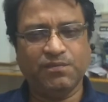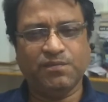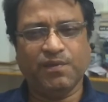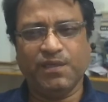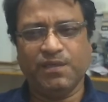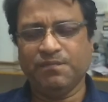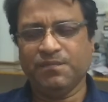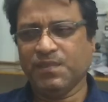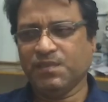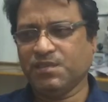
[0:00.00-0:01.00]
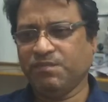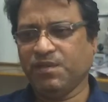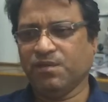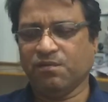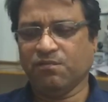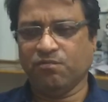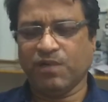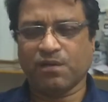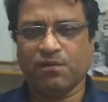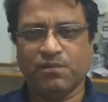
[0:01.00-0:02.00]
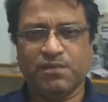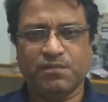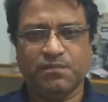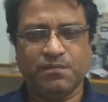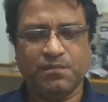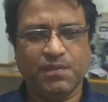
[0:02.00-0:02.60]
Usually, see, because of workload,